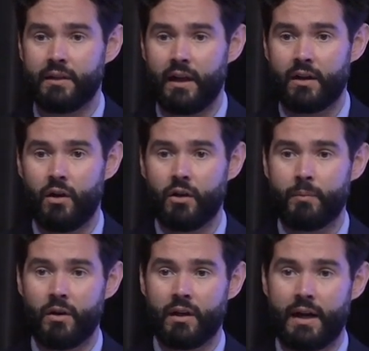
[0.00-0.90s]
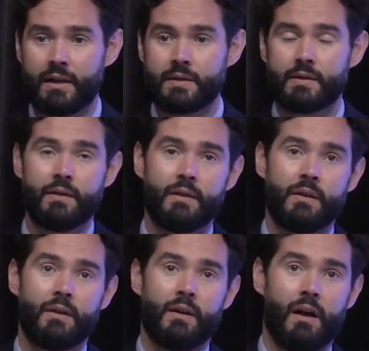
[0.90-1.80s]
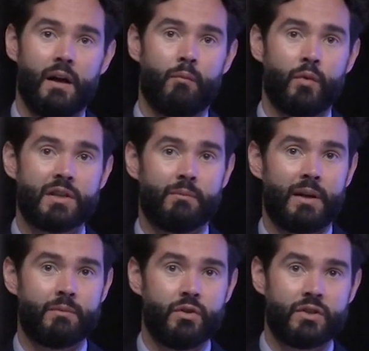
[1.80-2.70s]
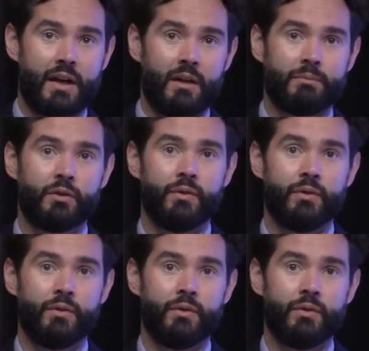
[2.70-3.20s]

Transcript: glycol and Miralax. Um, we sometimes use that up to